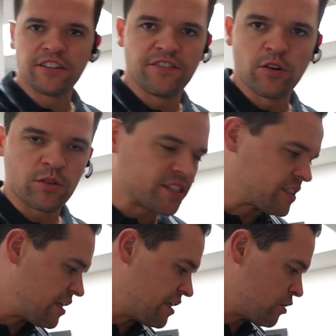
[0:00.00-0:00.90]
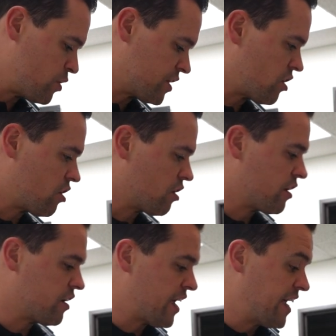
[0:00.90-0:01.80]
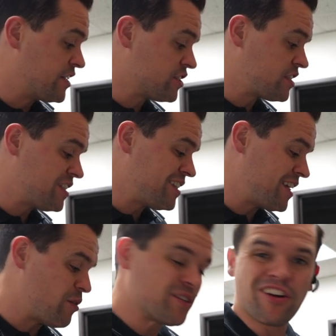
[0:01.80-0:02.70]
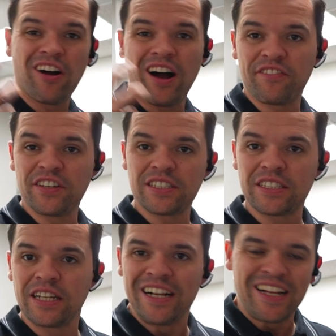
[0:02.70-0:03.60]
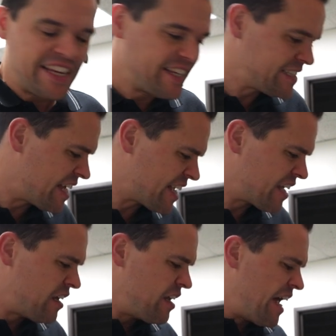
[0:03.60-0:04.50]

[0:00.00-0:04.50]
to focus on with our agency and with our office is like,